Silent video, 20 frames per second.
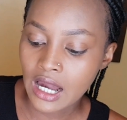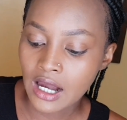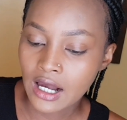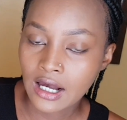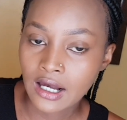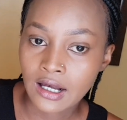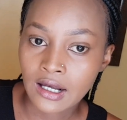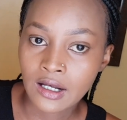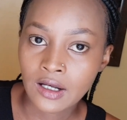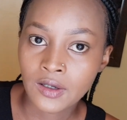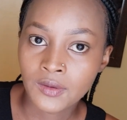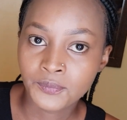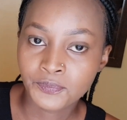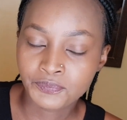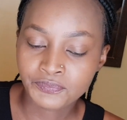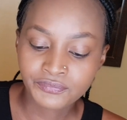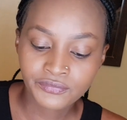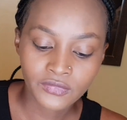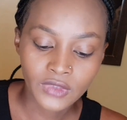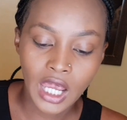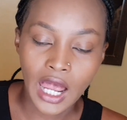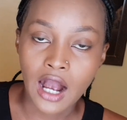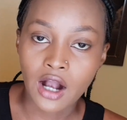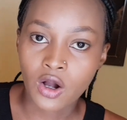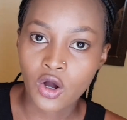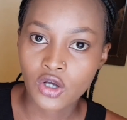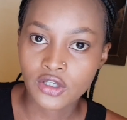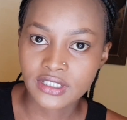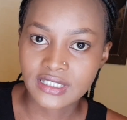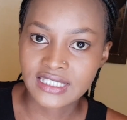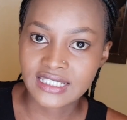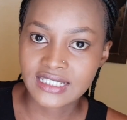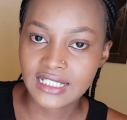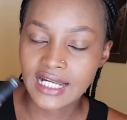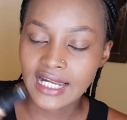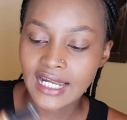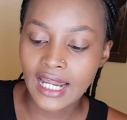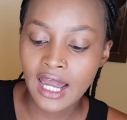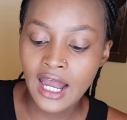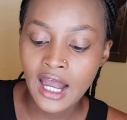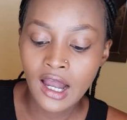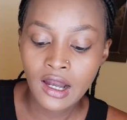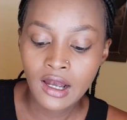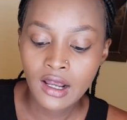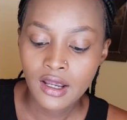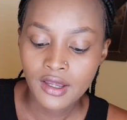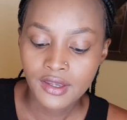a concealer.